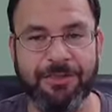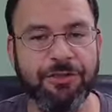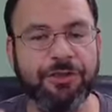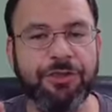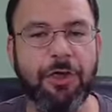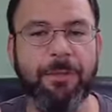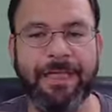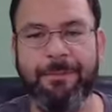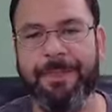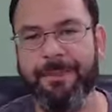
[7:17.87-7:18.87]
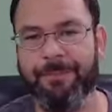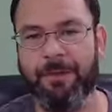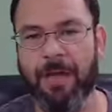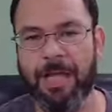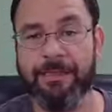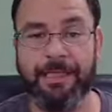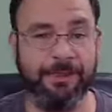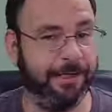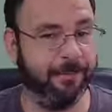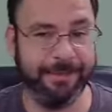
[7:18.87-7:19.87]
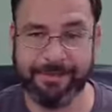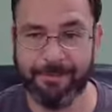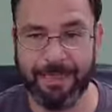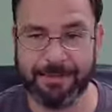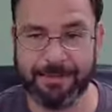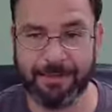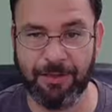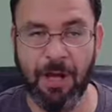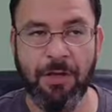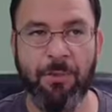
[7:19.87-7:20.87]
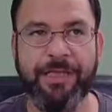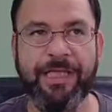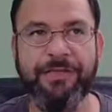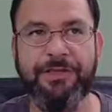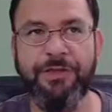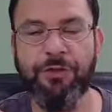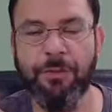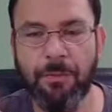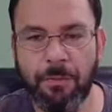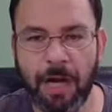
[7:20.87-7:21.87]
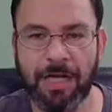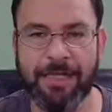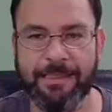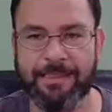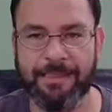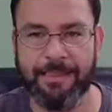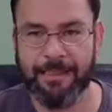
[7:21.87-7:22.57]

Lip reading: There's so many people that are coming to Mexico with these humongous